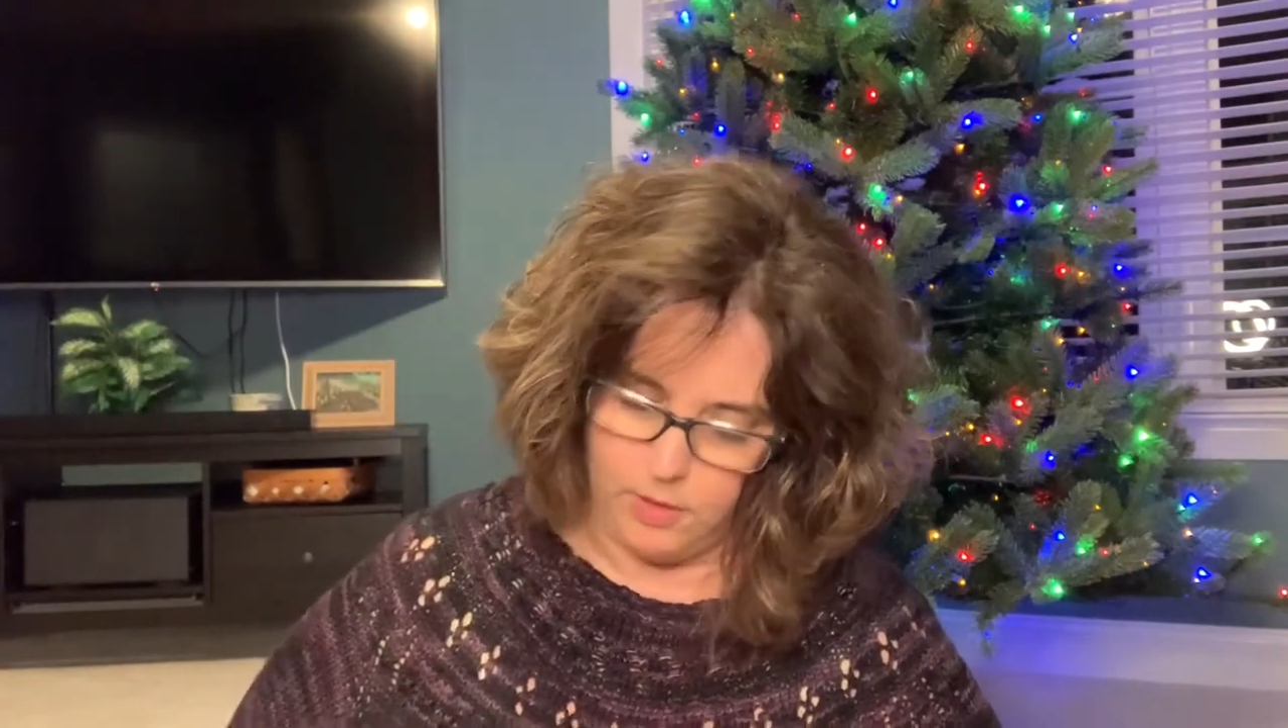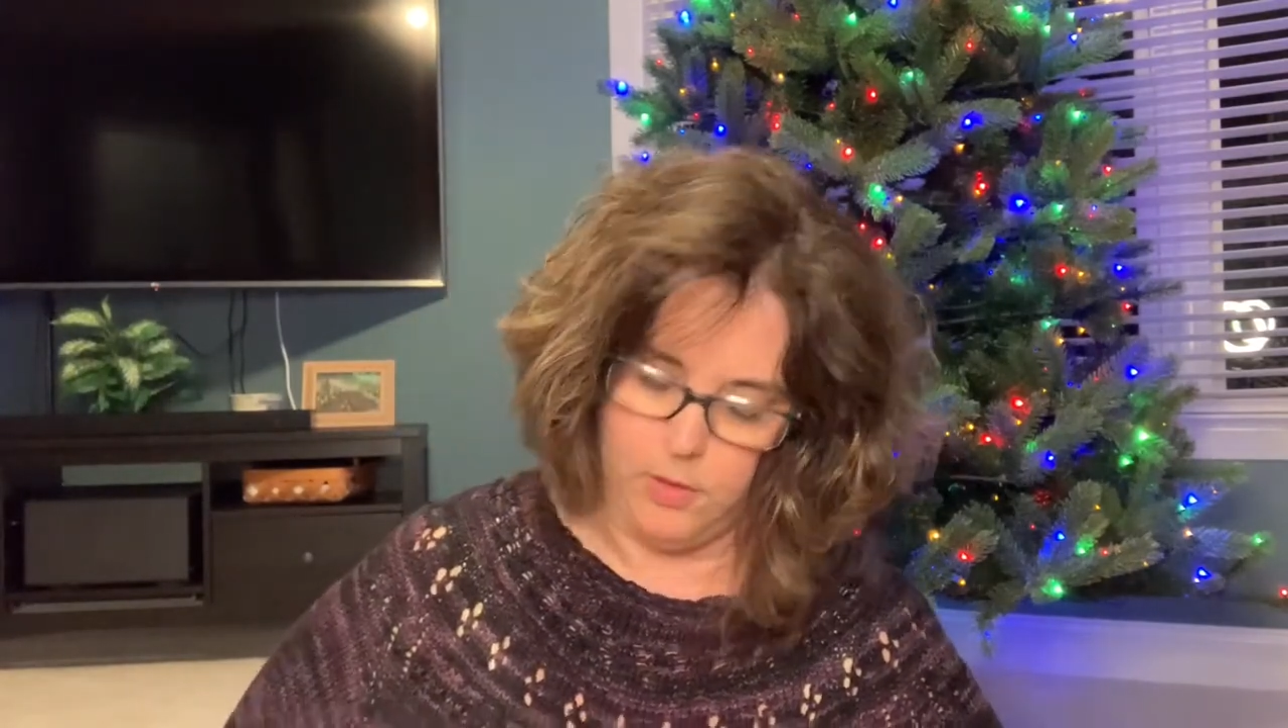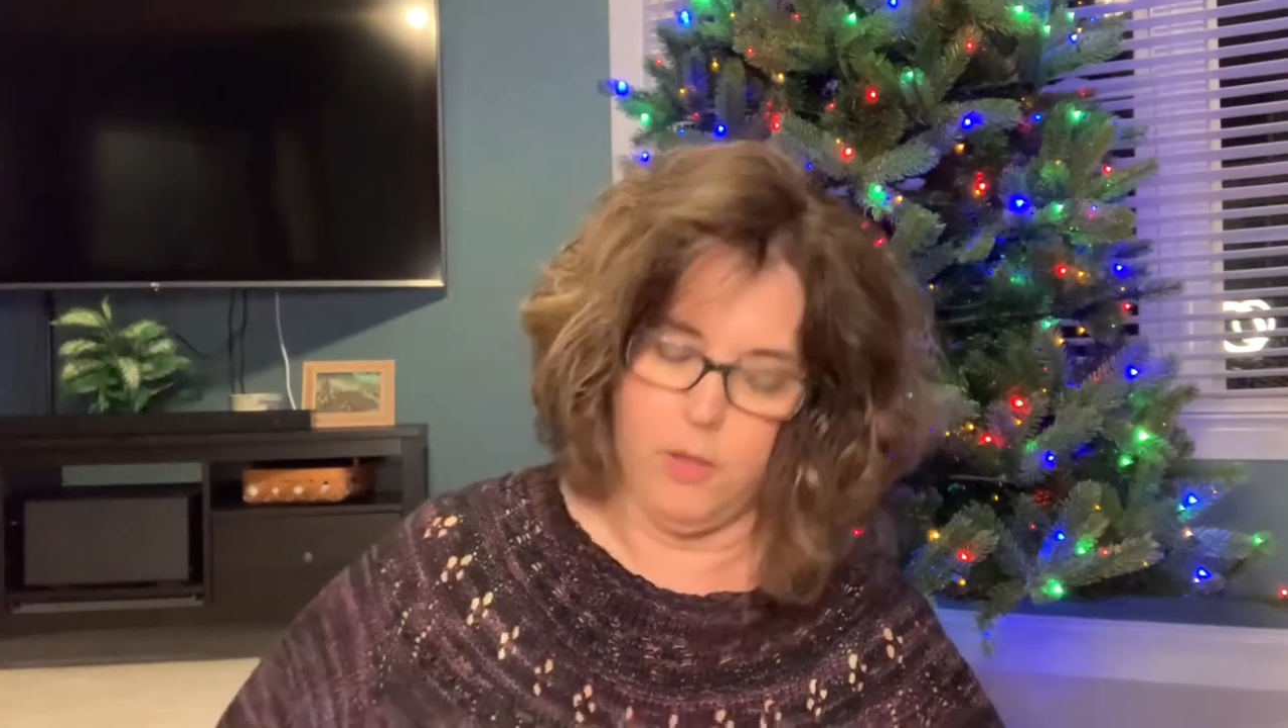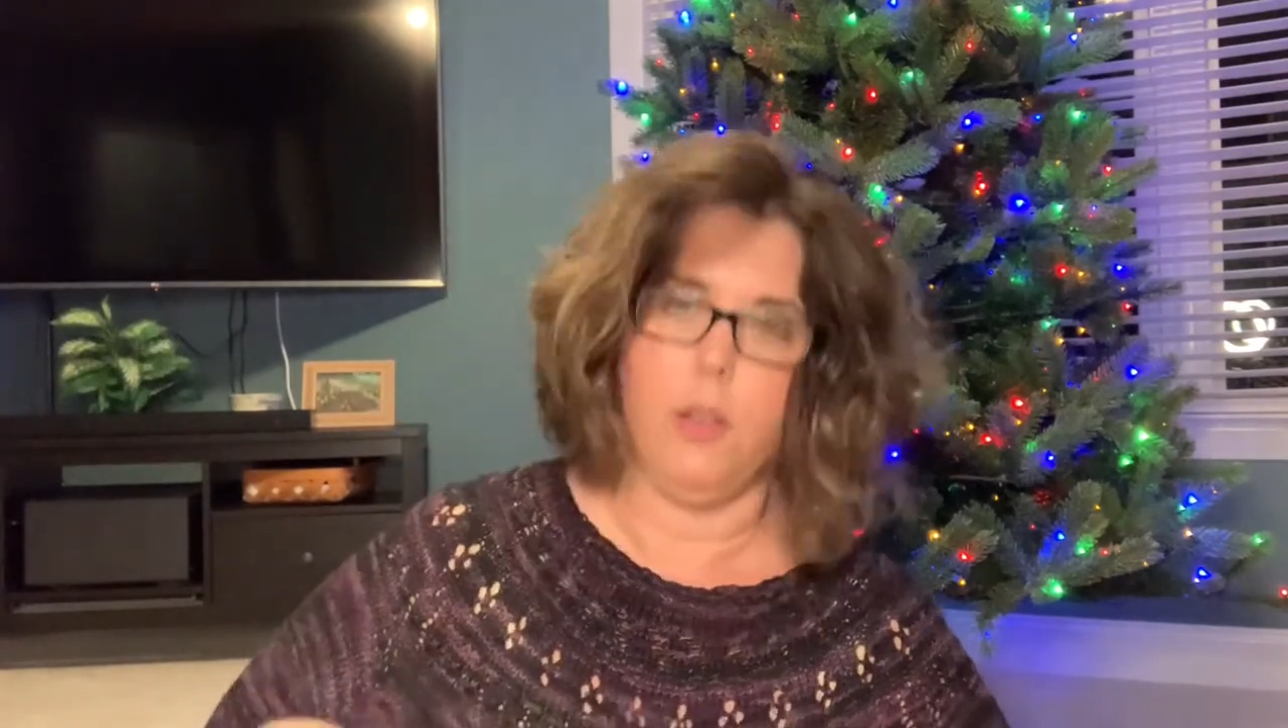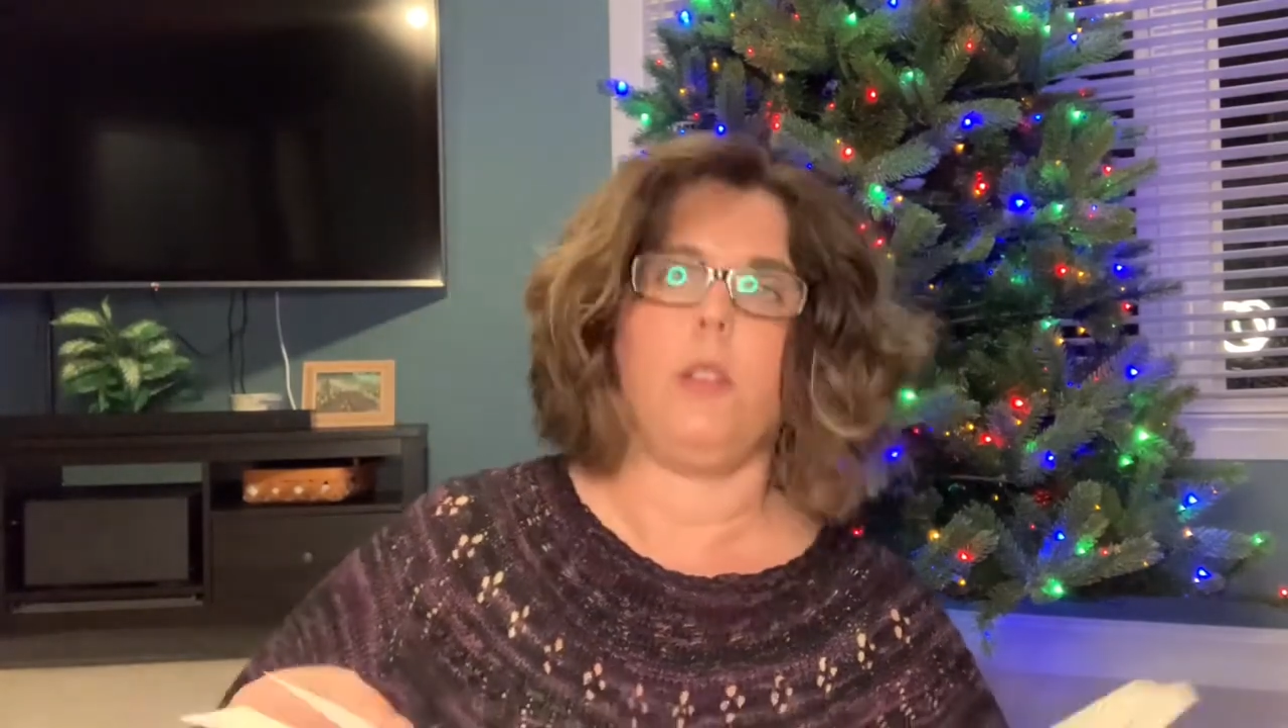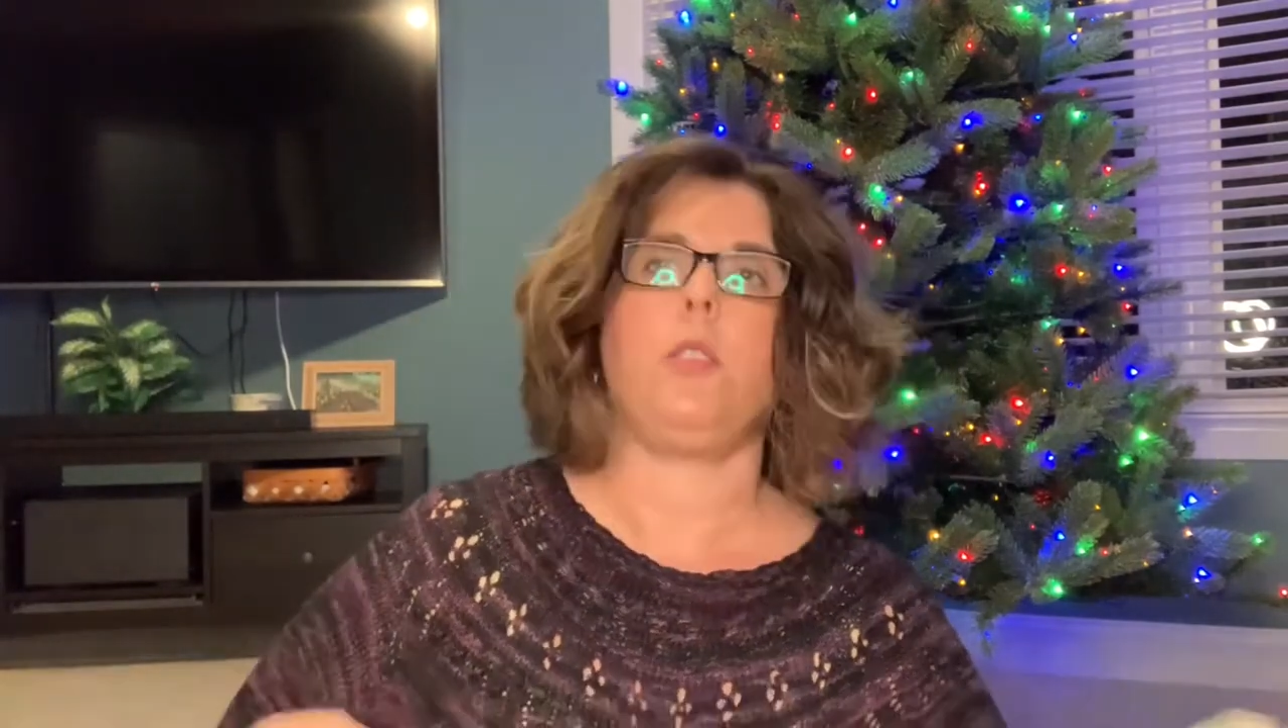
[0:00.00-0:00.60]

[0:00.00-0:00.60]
uh,